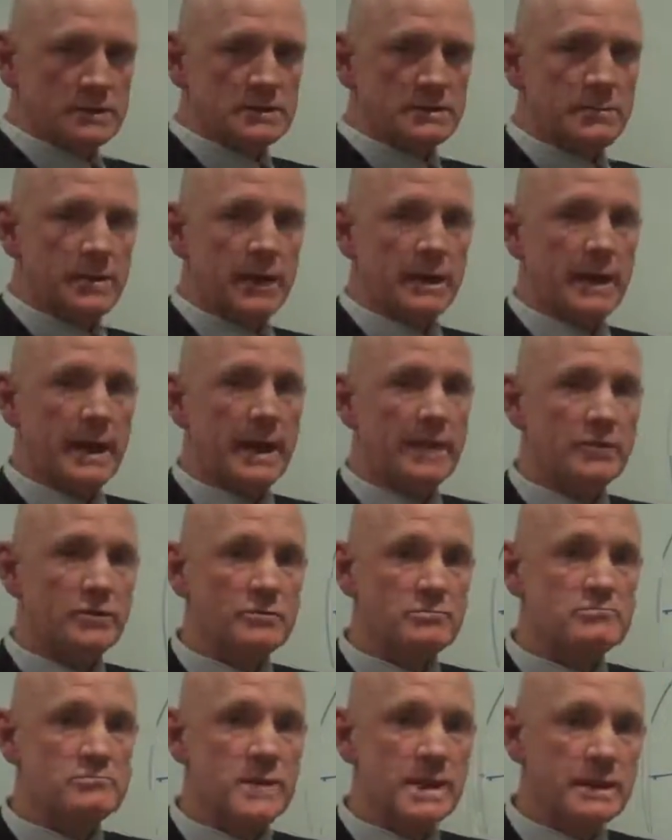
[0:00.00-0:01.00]
is about how
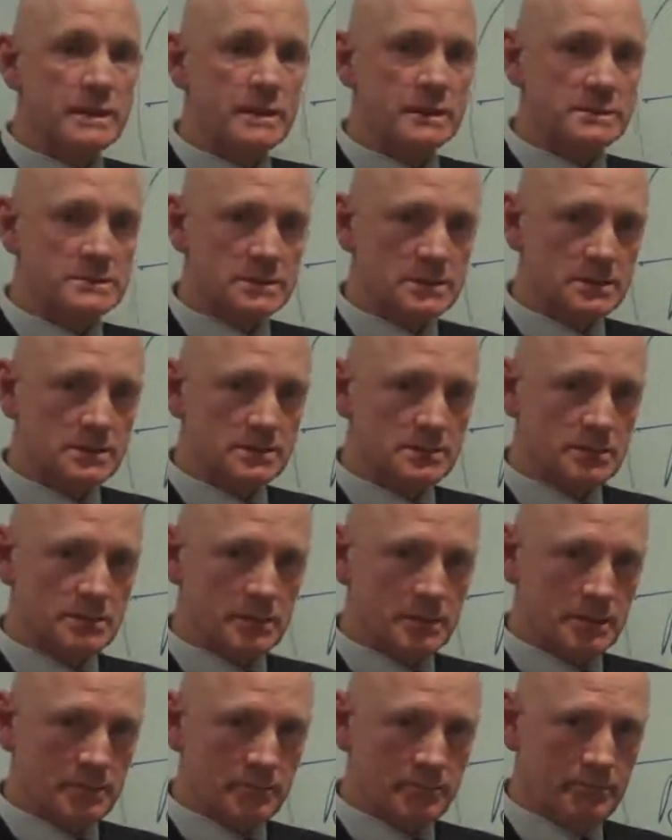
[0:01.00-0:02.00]
you manage the
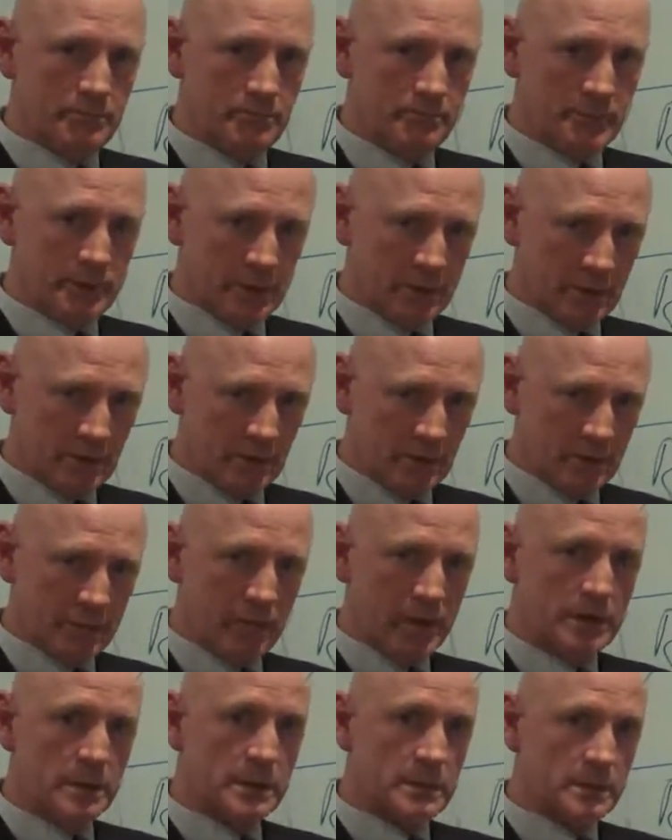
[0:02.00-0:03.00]

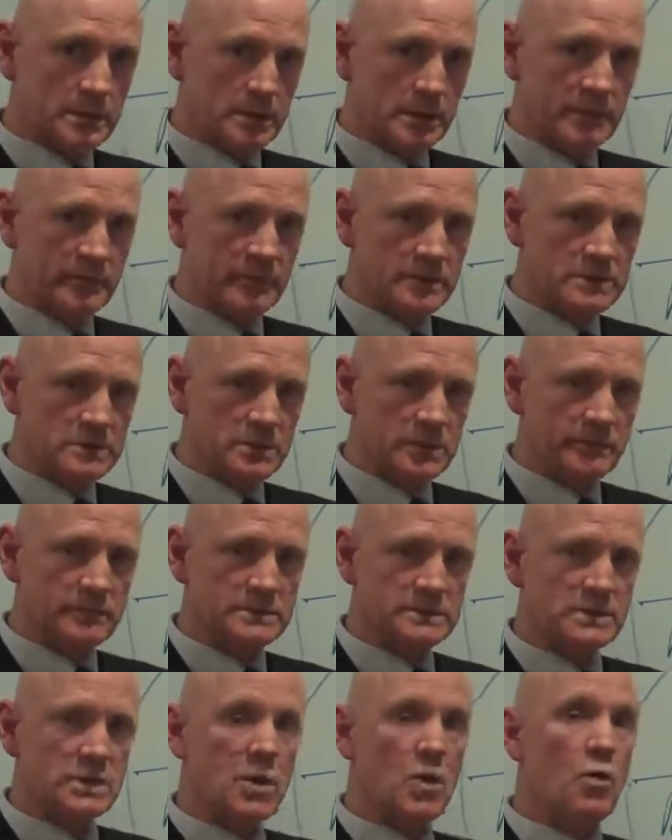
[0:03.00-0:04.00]
contract and deliver the
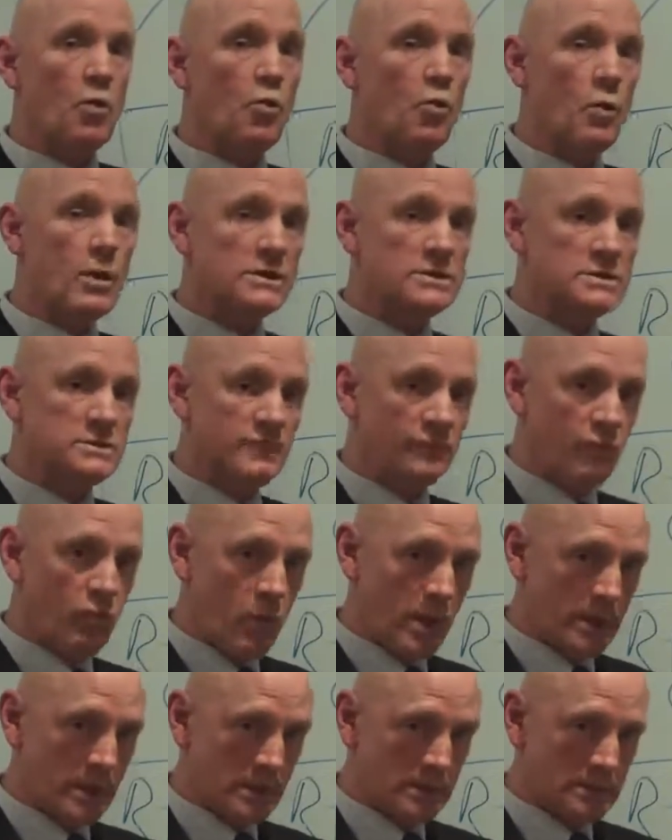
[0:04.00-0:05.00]
service once you've
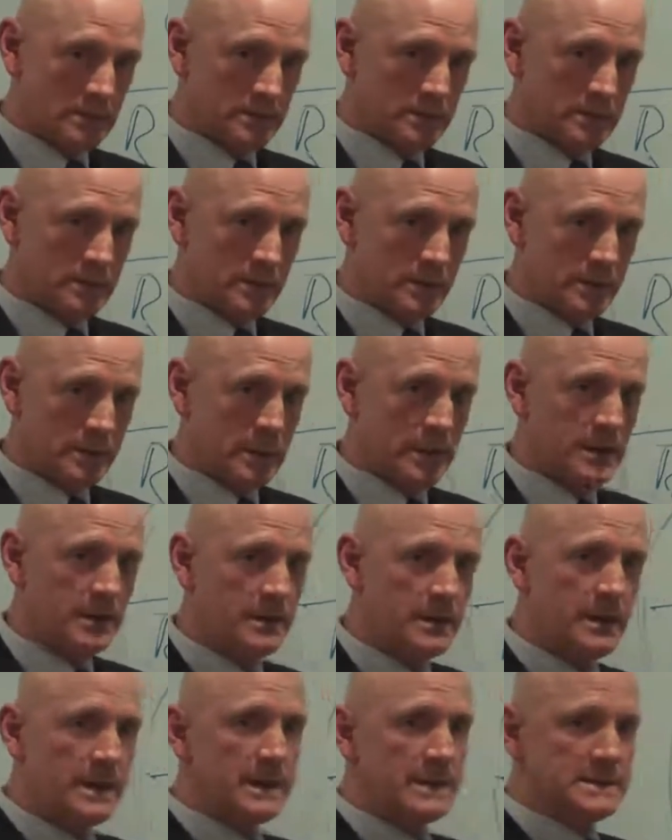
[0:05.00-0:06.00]
won it. Okay?
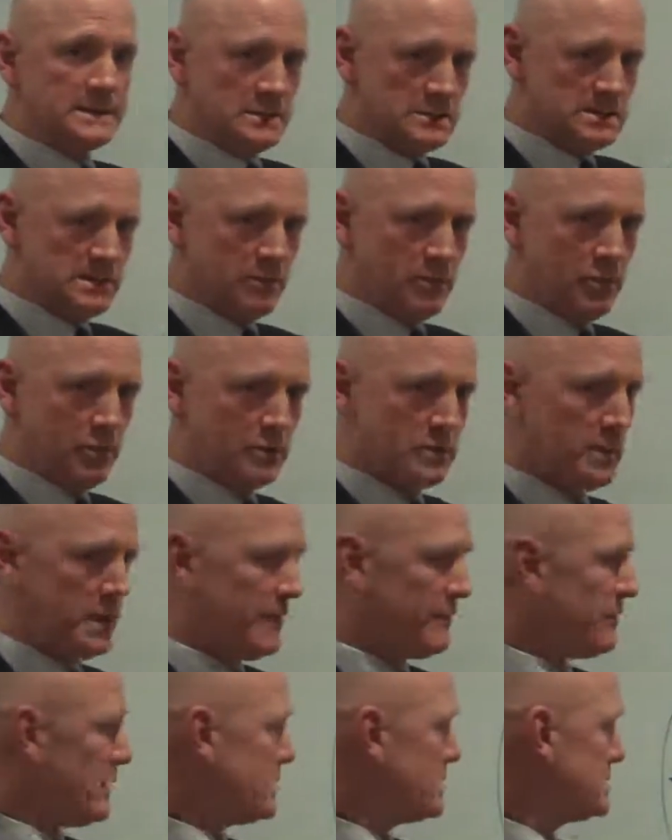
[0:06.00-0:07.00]
So it's important to
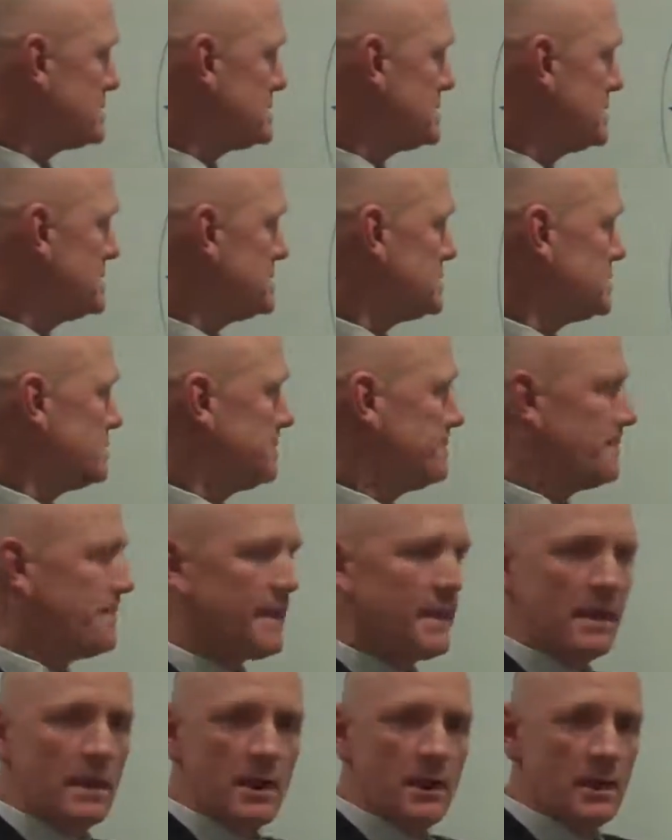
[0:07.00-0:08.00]
have that distinction.
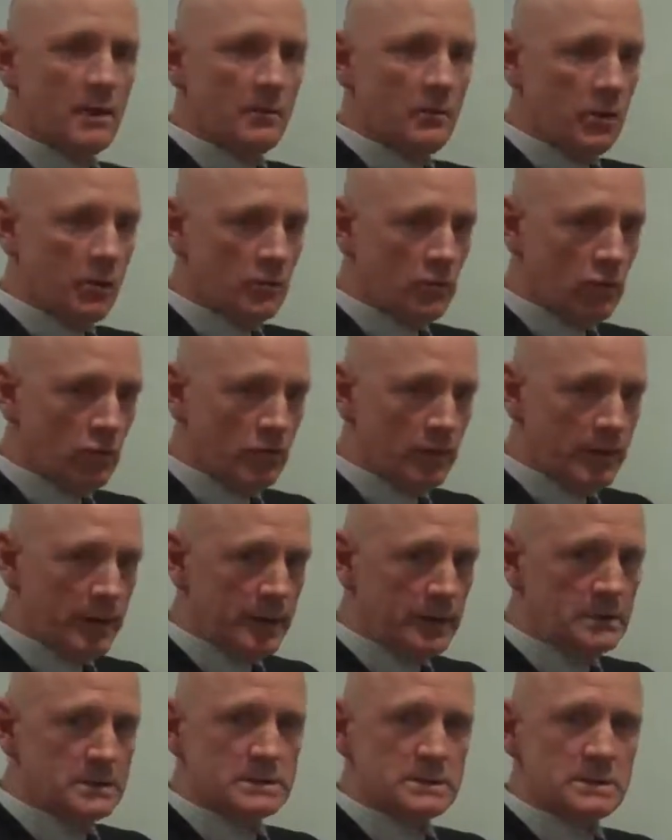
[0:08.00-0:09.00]
By all
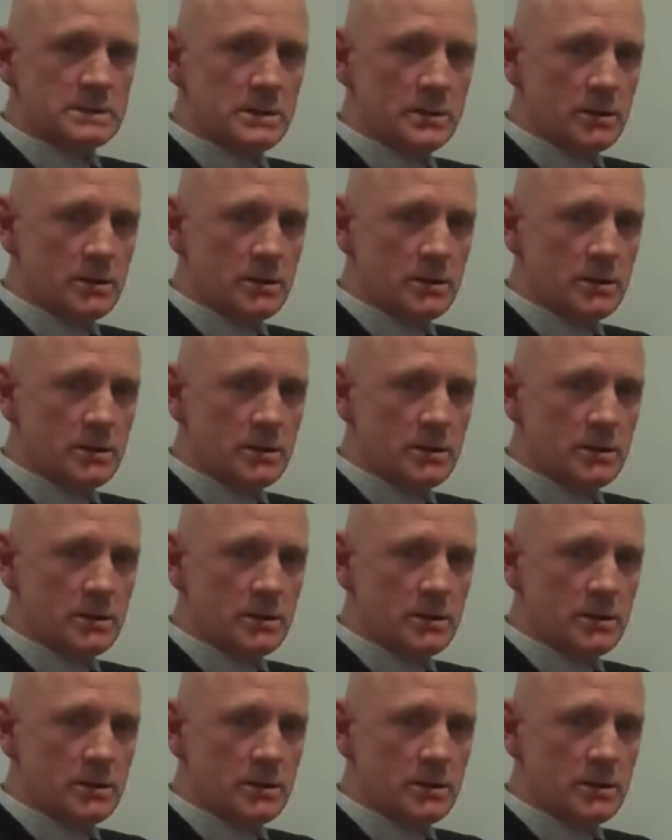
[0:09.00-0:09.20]
means,